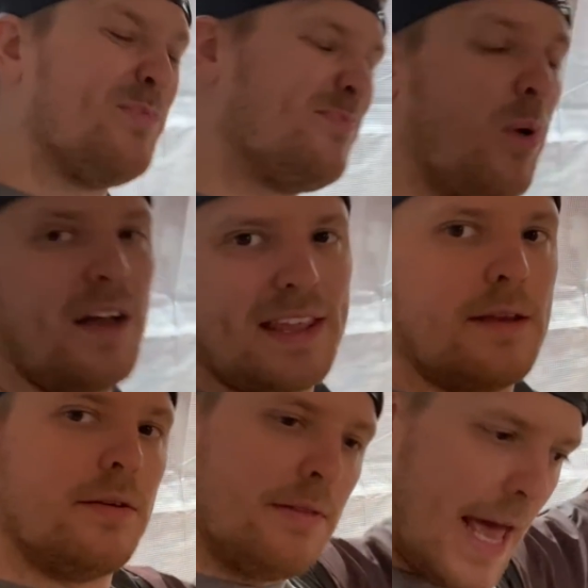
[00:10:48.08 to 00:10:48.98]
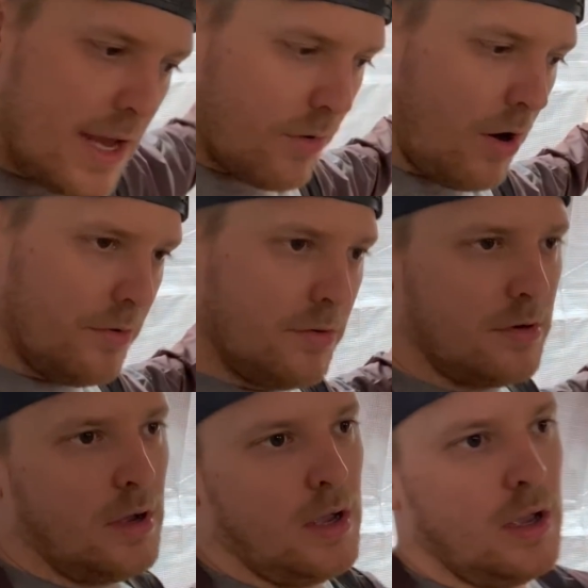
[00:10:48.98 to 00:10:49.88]
What I did, heater on
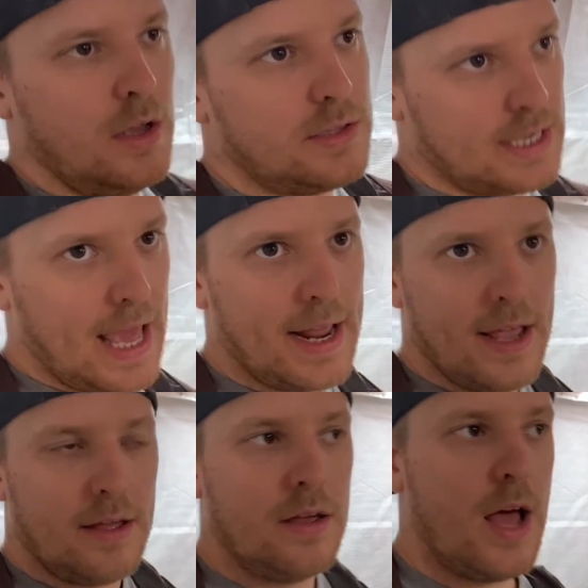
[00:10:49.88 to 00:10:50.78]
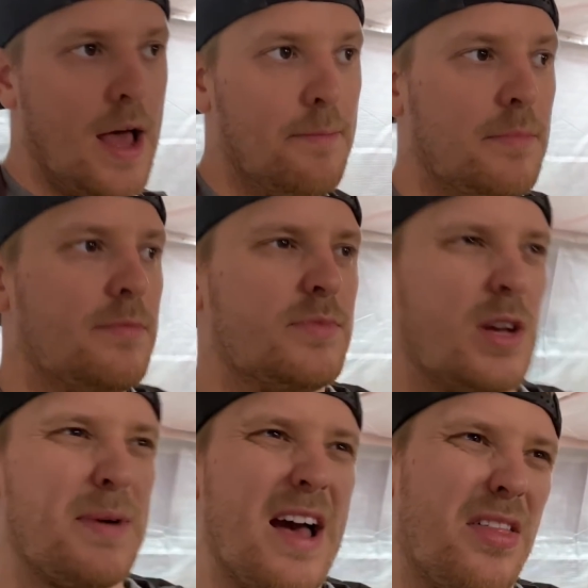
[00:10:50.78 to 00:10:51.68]
to get it to
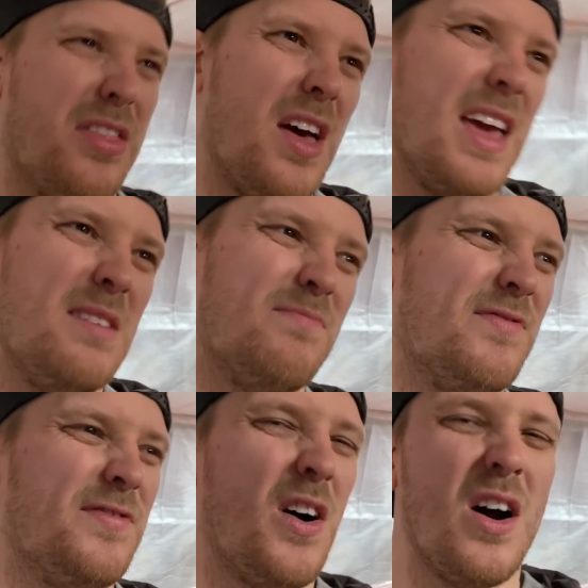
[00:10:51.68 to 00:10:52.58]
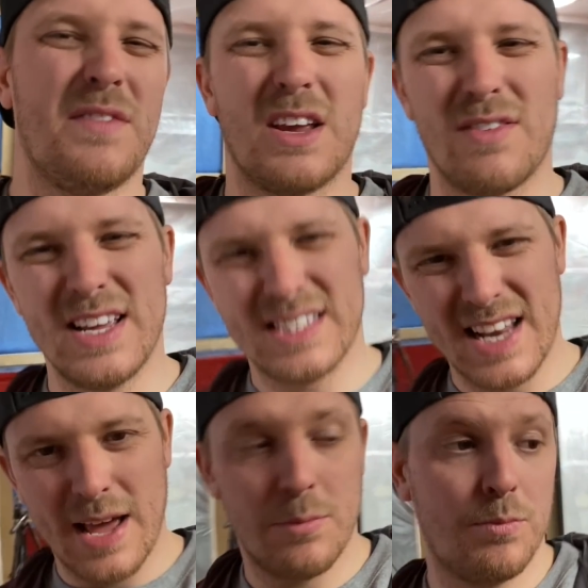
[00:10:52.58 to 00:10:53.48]
about 35 degrees in
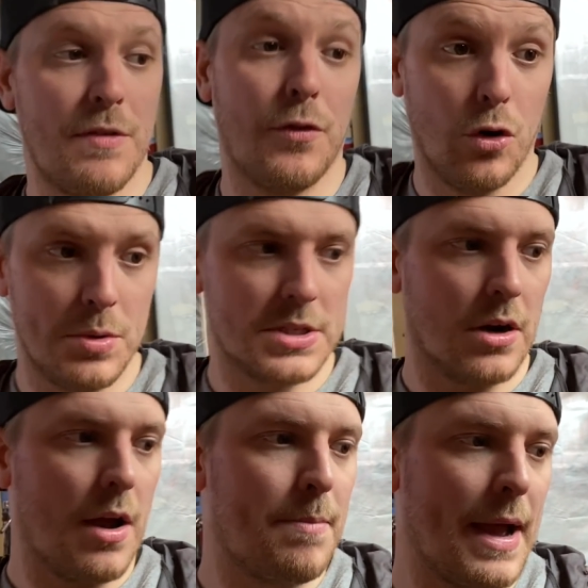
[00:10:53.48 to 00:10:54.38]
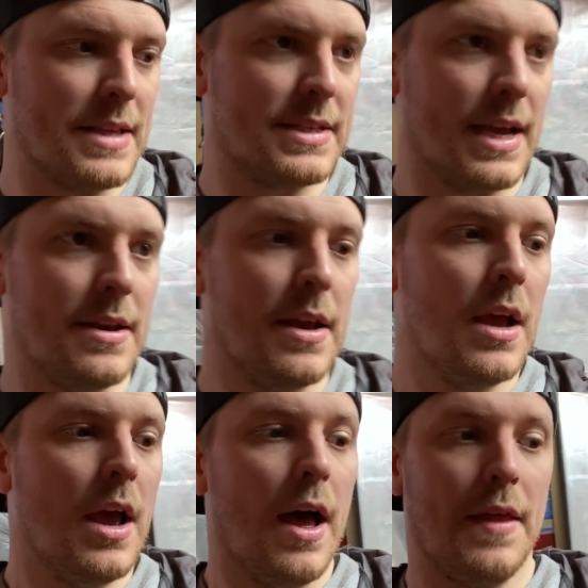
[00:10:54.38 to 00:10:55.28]
here before we started painting.
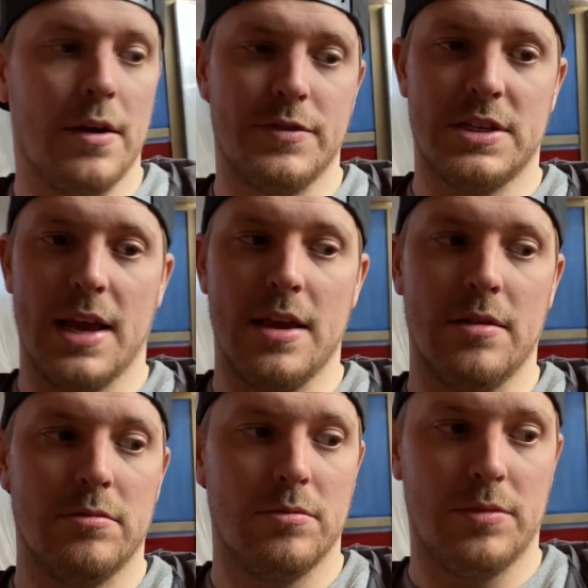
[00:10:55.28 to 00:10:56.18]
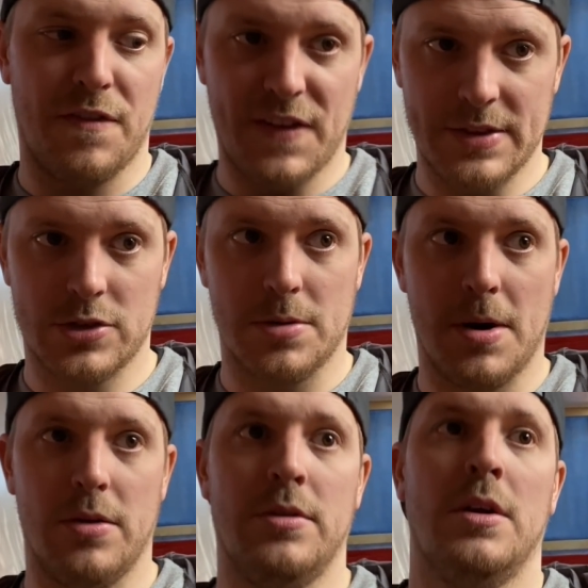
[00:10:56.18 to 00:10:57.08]
And then obviously the fans come
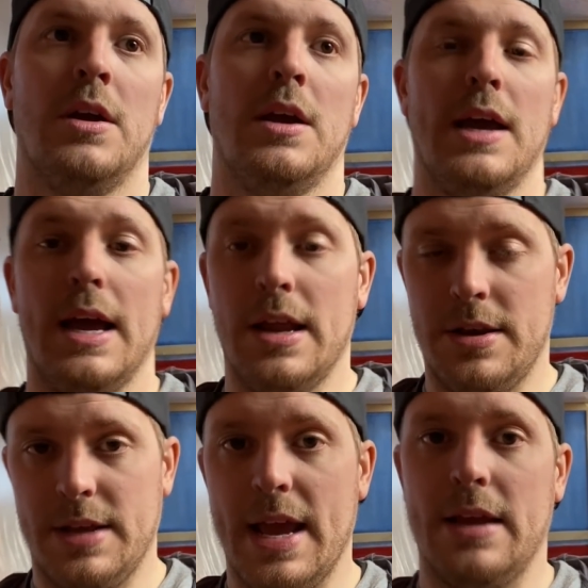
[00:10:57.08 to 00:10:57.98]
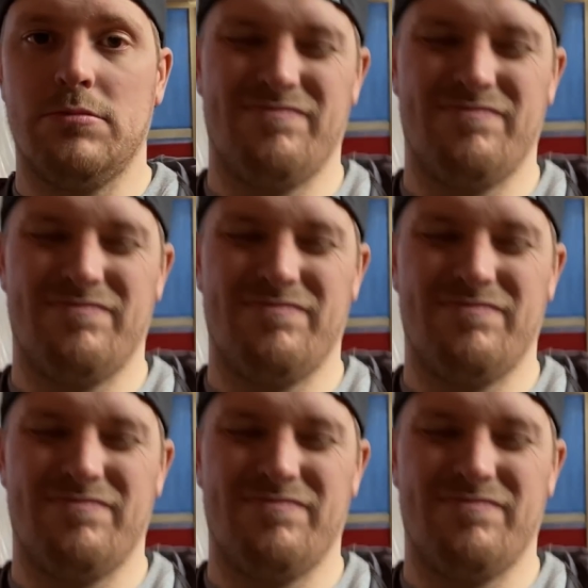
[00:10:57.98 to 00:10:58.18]
on and it